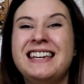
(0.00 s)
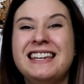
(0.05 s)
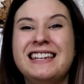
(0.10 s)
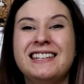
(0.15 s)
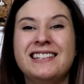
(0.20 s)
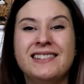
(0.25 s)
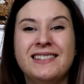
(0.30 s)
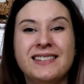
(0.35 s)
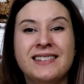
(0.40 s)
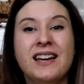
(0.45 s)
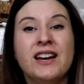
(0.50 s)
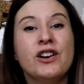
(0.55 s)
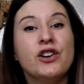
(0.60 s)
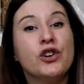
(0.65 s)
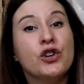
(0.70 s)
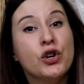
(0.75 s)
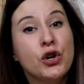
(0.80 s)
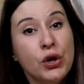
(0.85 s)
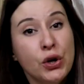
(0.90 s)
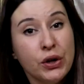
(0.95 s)
is
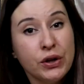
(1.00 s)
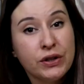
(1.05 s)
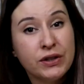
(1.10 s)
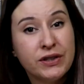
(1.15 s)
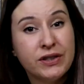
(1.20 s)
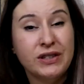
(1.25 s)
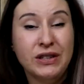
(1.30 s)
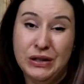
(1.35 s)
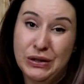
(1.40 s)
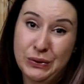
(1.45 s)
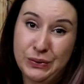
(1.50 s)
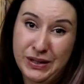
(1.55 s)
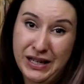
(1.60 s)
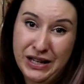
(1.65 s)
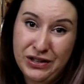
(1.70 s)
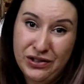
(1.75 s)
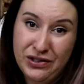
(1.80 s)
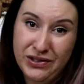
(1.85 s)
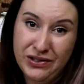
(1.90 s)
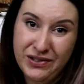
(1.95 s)
cook's
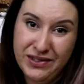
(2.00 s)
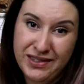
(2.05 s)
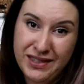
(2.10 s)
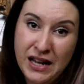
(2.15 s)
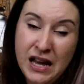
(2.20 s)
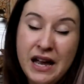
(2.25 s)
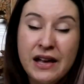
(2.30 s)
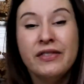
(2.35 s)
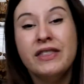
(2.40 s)
utensils.